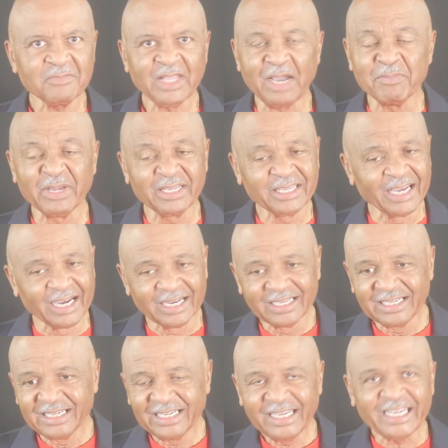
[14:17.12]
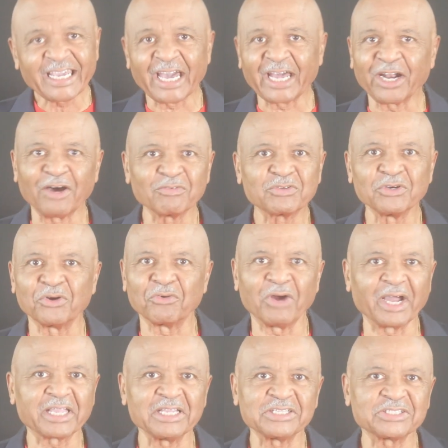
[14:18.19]
I mean, yeah, he got off to a
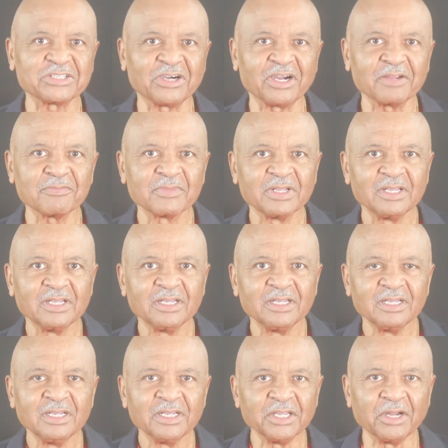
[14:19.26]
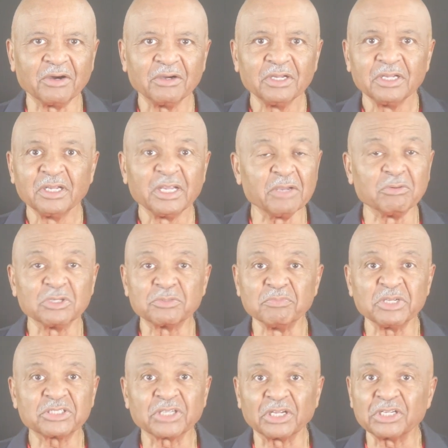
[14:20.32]
rocky start. You know, he was
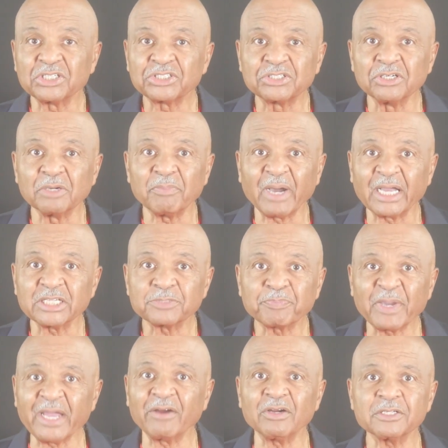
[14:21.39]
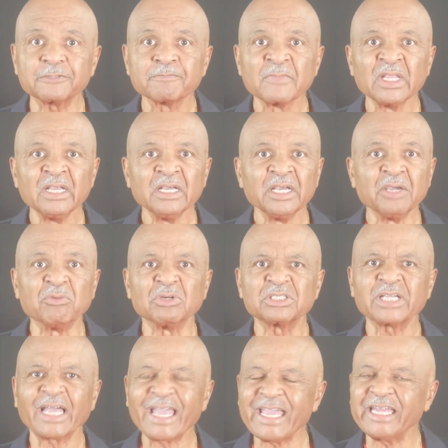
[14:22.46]
misunderstood by his parents. He
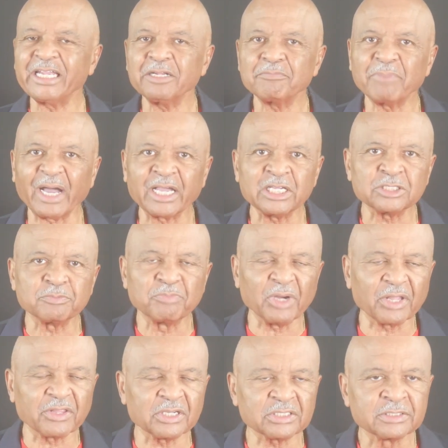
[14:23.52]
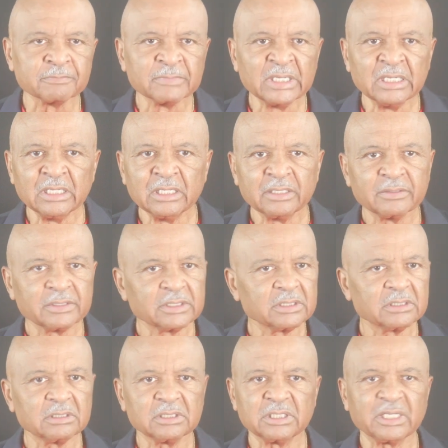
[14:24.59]
was hated by his brothers.
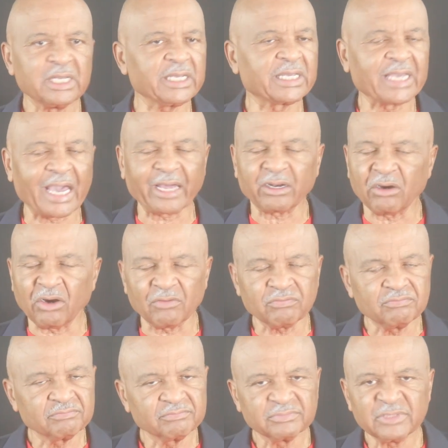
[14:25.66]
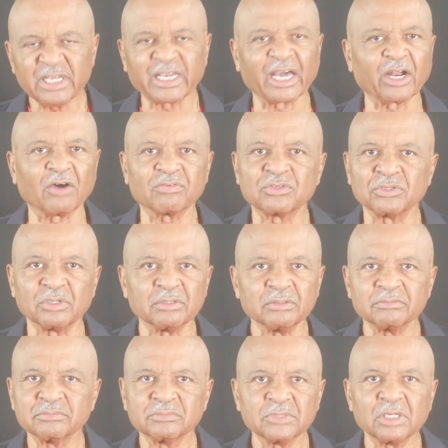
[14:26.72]
He got off
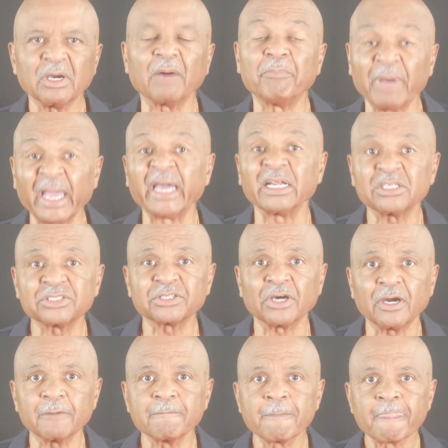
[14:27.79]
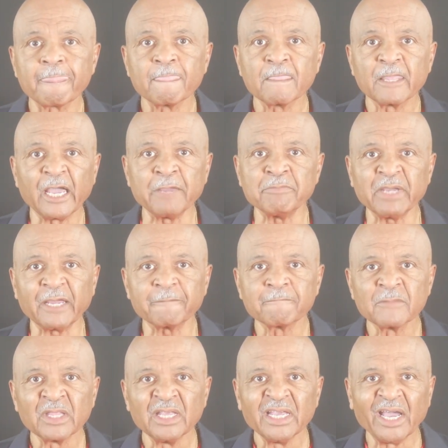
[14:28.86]
to a bad start. Amen.
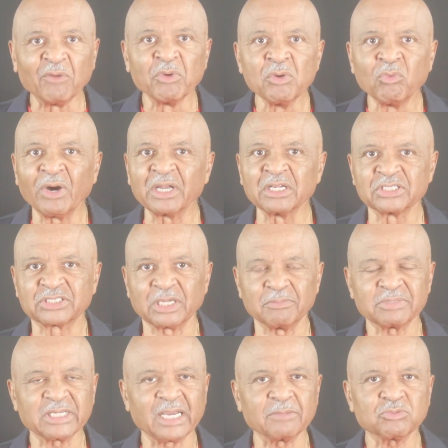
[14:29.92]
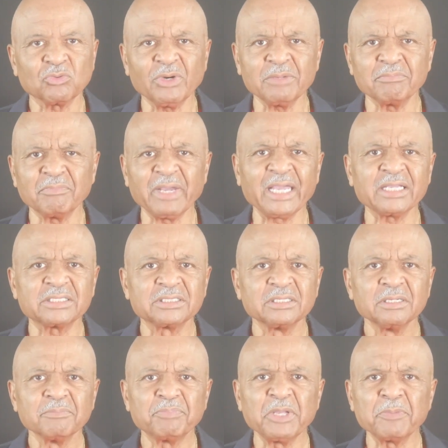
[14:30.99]
And we wonder sometimes, what makes
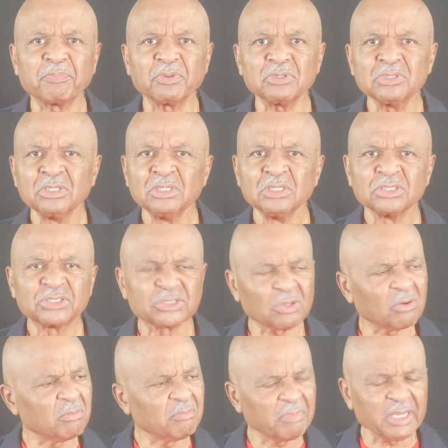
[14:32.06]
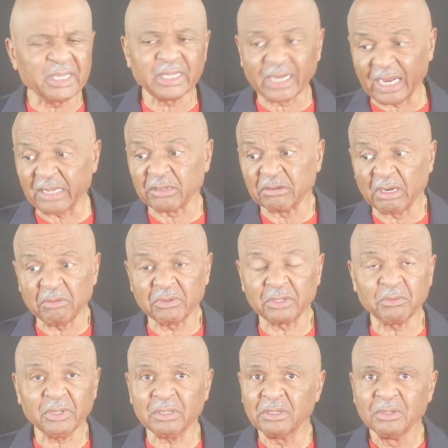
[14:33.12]
people so mean? I do. I
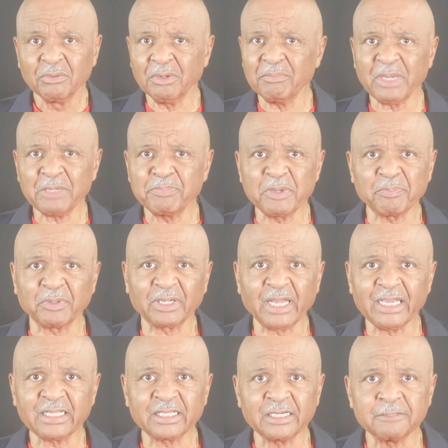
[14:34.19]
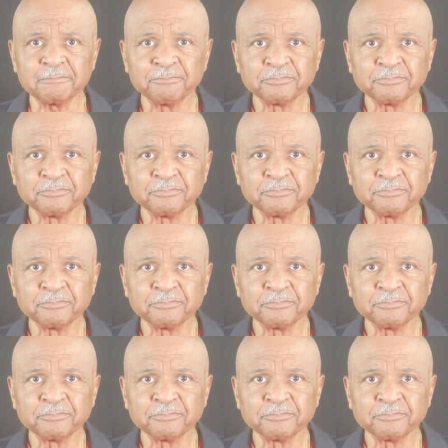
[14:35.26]
wonder, what makes people like them?